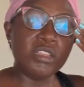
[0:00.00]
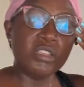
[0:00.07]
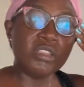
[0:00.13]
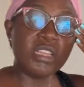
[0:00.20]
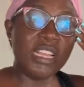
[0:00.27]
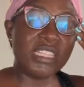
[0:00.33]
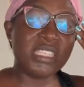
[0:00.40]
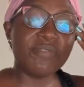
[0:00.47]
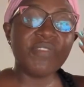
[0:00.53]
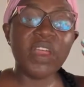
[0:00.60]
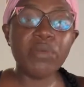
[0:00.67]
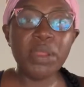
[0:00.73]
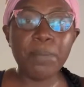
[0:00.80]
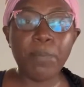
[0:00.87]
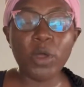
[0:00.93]
It's very
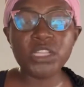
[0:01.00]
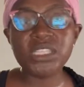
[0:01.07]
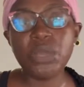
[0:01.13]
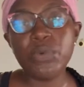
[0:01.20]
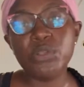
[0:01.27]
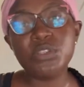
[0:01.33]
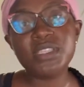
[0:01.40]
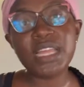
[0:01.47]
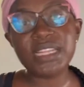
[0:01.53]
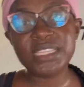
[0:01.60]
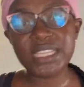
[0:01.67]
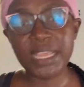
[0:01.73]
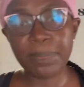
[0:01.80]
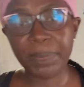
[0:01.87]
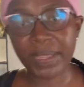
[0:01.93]
important when you start
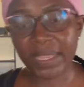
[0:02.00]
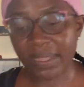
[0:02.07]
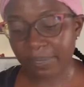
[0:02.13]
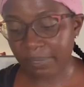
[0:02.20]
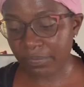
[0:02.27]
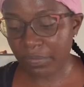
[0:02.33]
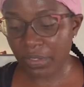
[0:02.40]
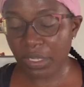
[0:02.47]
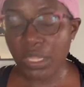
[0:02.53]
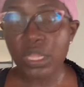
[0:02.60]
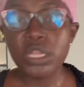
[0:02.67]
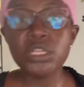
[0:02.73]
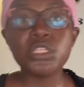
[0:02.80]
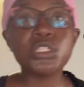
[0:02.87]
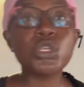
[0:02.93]
skipping.
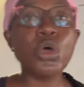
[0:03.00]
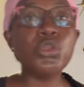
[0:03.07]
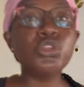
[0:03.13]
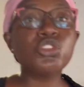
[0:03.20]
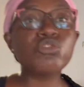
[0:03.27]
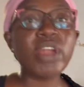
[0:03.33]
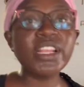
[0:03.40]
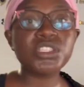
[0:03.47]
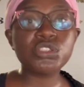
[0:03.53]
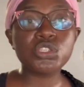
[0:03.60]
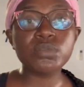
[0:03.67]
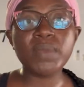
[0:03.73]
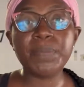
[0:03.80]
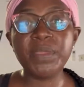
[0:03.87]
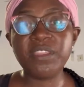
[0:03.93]
So you try to do
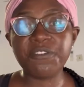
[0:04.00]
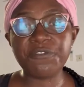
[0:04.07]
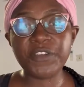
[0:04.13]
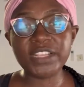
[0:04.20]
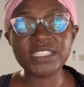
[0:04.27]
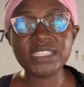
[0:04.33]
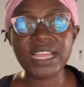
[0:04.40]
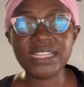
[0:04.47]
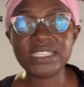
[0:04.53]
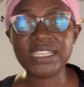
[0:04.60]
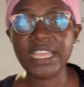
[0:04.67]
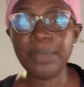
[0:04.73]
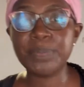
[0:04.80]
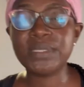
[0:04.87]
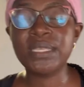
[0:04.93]
maybe the first 10
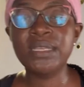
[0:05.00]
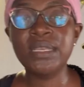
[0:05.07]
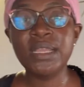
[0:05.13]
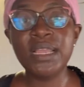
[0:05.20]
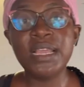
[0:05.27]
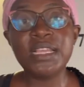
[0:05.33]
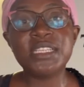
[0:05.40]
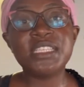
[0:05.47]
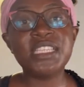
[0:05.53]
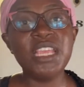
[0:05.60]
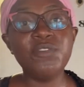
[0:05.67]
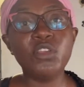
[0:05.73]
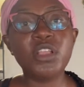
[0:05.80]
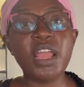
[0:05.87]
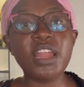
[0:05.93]
skips, see if you
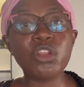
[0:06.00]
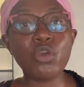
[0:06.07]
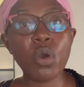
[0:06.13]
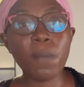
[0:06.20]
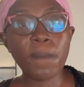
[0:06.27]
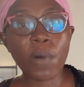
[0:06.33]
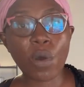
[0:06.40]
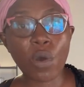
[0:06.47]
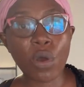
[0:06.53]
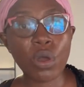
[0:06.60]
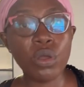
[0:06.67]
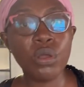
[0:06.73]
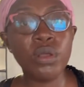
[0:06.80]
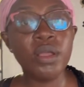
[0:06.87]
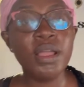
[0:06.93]
can go more,
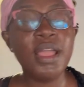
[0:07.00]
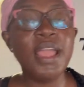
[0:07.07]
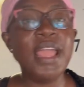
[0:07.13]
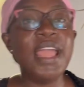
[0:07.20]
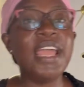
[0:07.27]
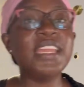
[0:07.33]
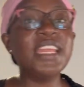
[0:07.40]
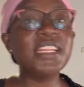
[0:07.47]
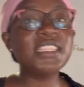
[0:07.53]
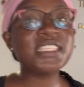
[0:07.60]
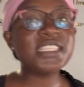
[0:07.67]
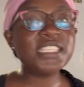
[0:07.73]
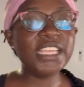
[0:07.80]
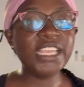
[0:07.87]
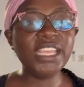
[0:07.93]
and then
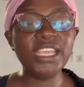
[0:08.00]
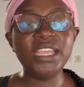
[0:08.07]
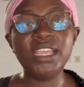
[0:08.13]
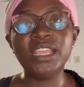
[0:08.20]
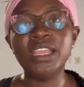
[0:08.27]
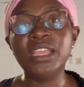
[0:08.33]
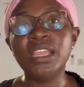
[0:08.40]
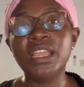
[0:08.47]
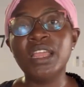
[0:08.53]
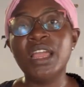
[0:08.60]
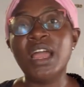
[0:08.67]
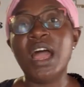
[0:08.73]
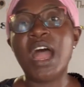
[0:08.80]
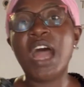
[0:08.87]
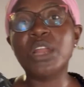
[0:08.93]
see
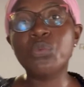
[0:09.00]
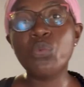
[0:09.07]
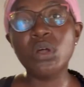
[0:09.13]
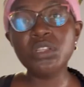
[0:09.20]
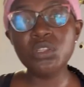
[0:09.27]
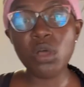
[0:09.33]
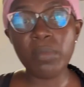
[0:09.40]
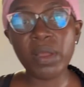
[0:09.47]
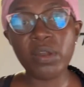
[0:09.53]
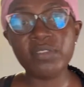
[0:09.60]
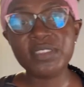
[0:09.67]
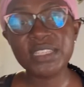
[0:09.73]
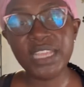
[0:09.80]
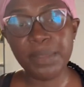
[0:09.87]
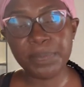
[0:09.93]
at what number of
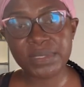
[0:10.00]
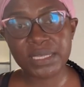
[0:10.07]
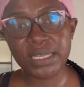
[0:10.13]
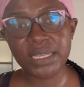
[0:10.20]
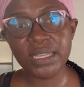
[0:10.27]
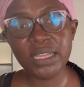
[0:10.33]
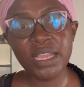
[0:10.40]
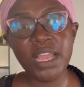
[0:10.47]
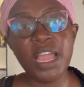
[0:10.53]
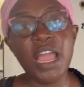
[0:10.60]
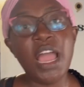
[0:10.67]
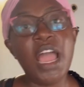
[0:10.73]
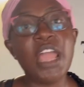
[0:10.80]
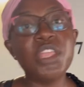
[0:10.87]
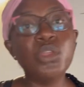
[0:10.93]
skips
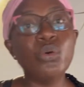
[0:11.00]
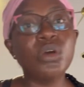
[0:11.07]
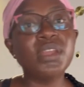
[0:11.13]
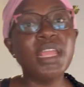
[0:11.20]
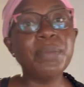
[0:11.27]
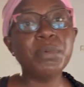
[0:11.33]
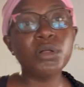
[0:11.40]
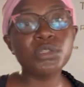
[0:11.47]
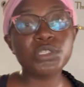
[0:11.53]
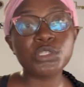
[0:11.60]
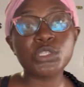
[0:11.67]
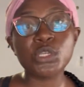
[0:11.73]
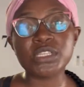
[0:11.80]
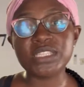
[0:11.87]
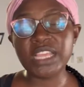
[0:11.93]
are you unable to
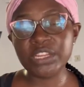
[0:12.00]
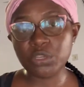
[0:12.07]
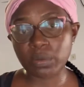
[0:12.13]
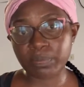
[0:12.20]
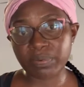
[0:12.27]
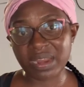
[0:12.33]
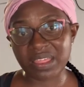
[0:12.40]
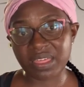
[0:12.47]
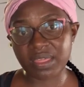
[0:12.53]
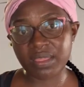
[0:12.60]
sustain your breath.